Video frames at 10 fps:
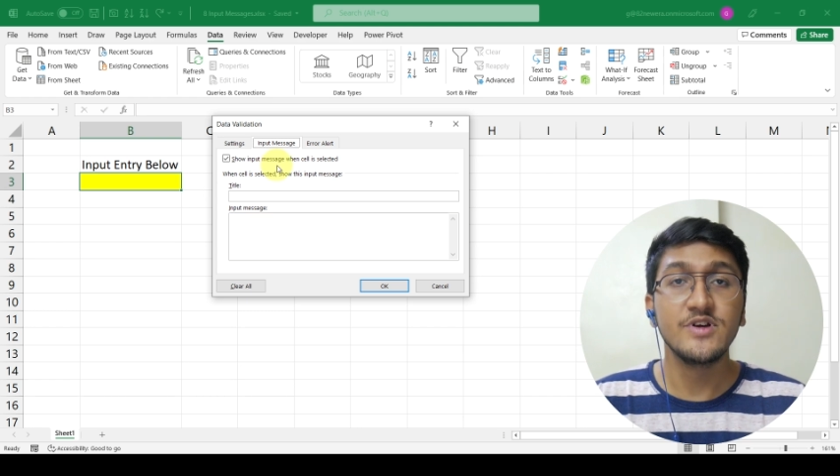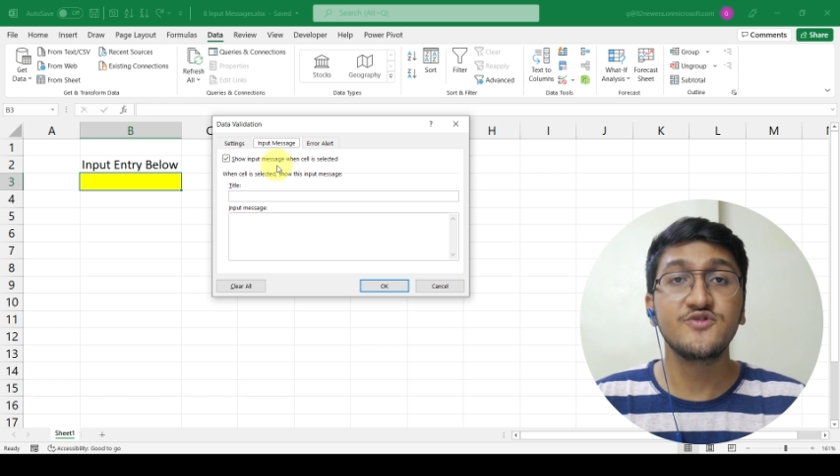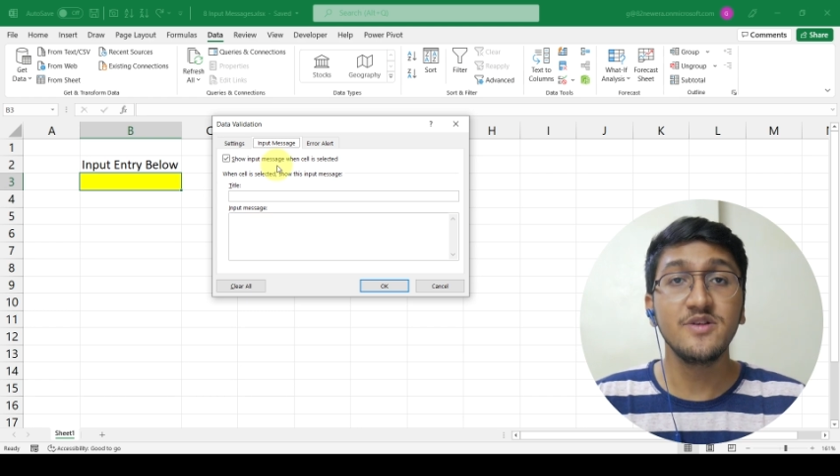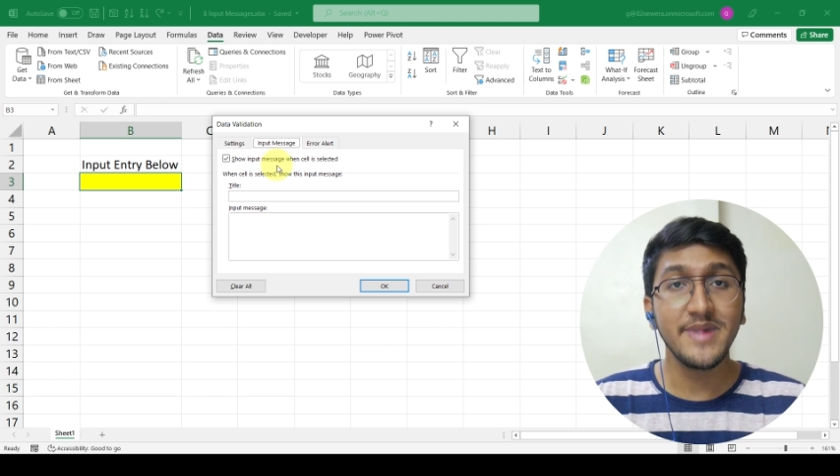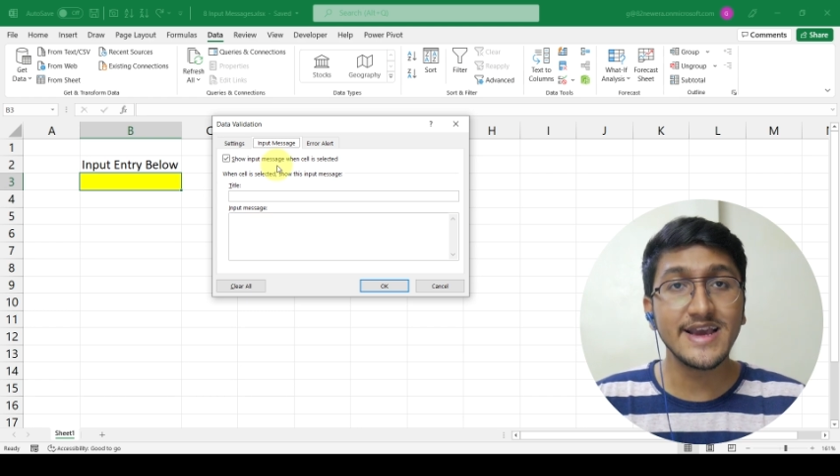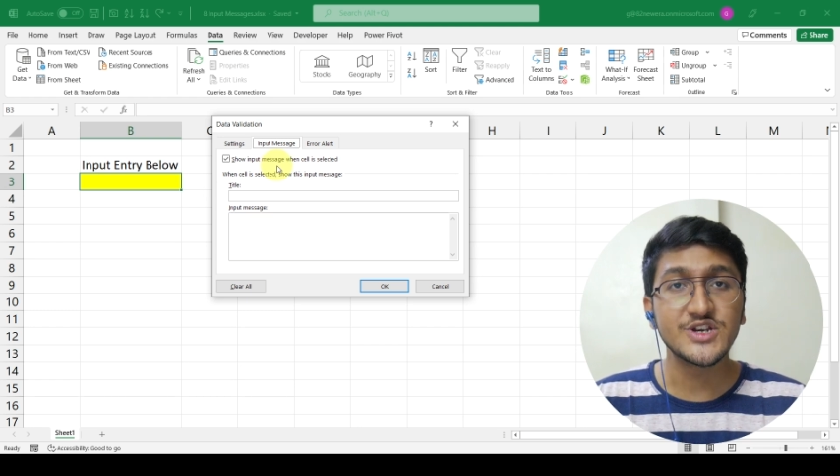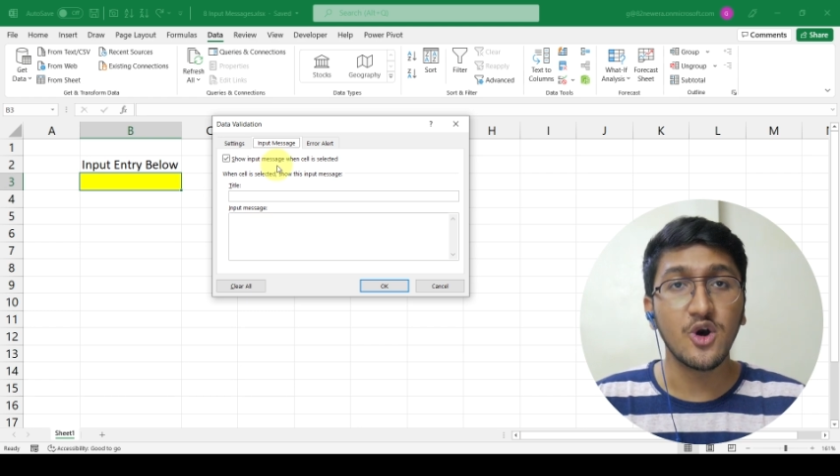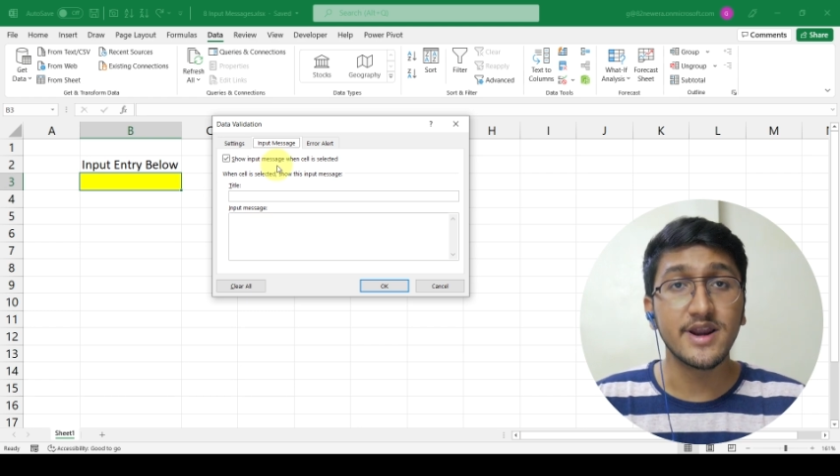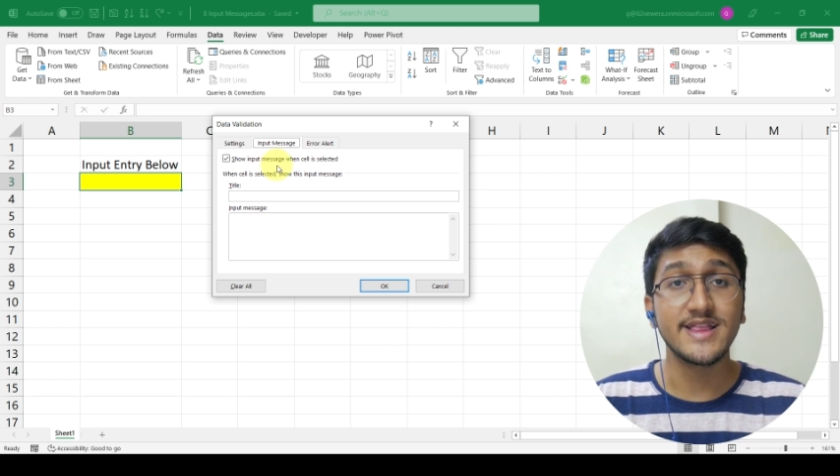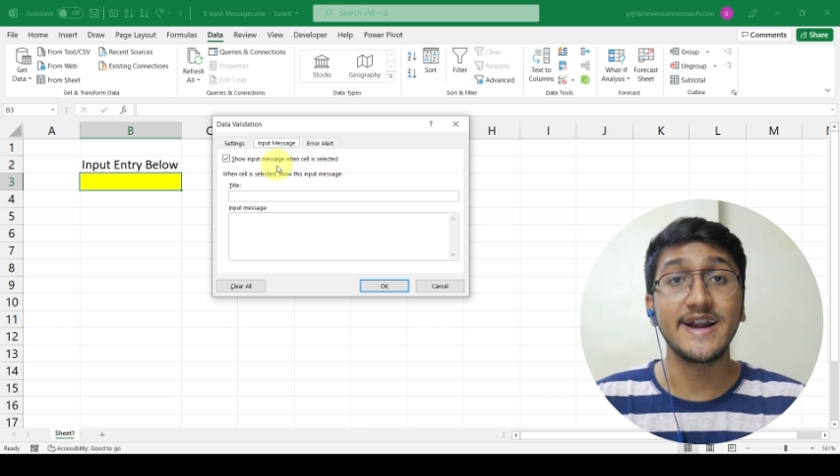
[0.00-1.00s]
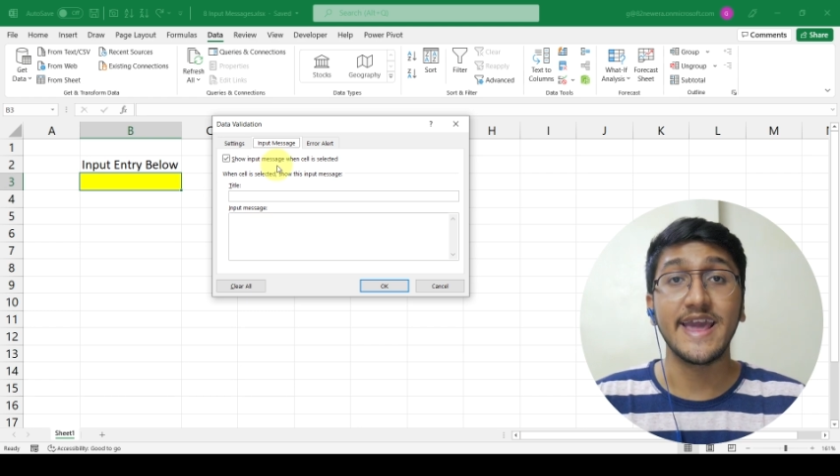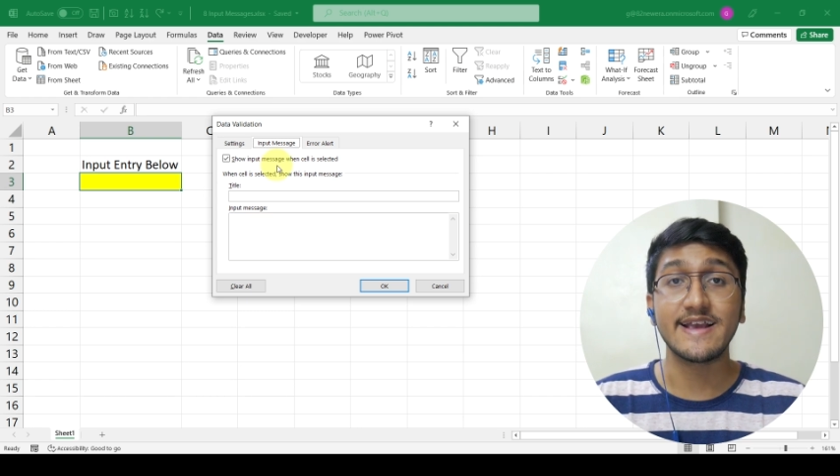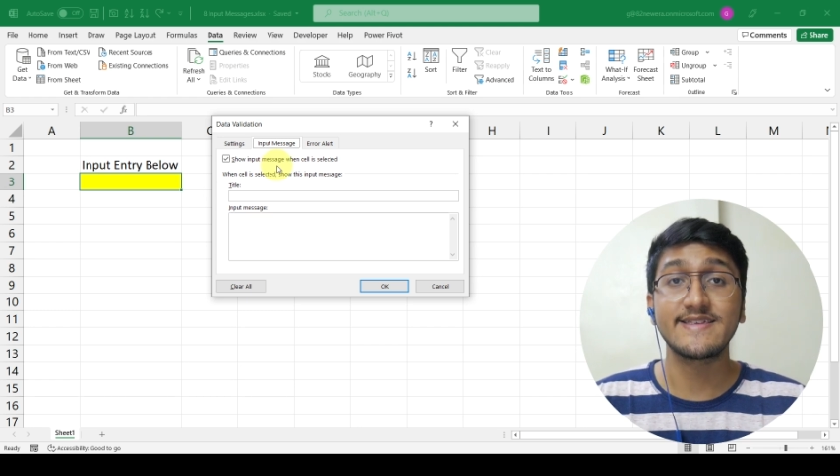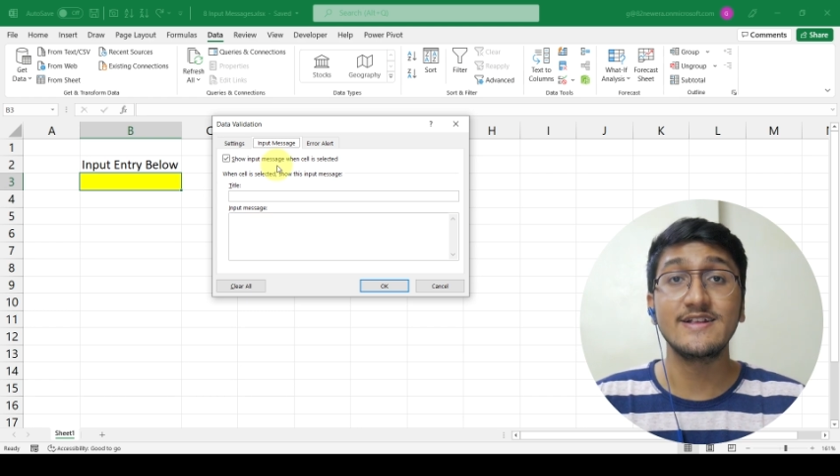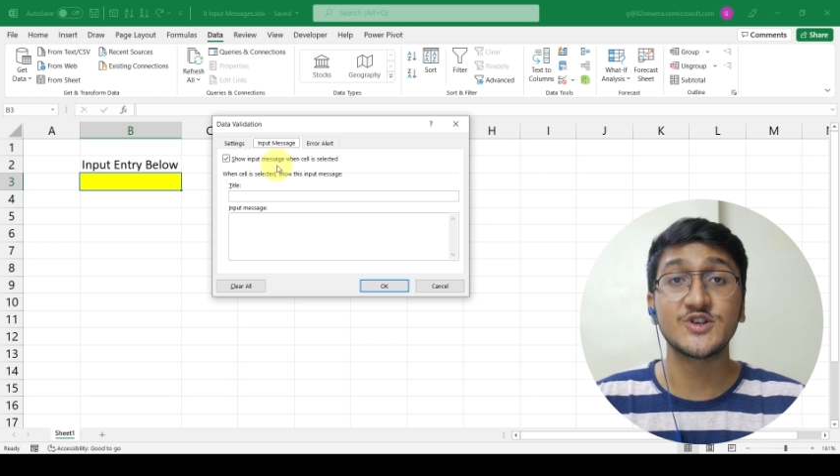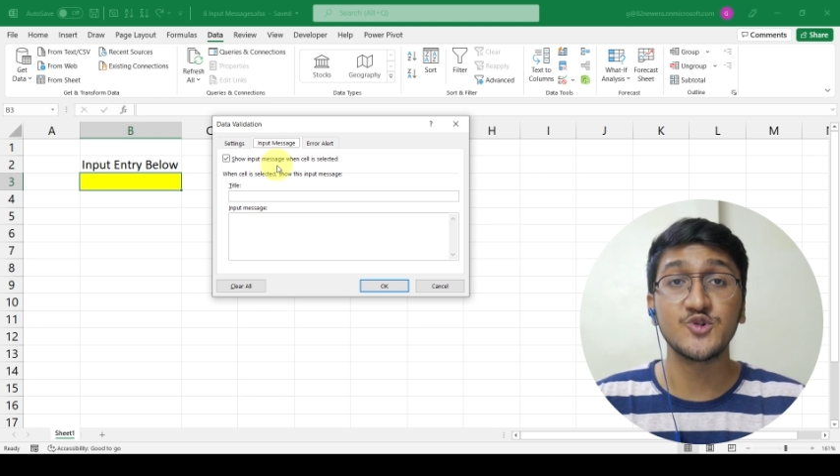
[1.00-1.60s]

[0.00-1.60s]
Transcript: which will make sure that Excel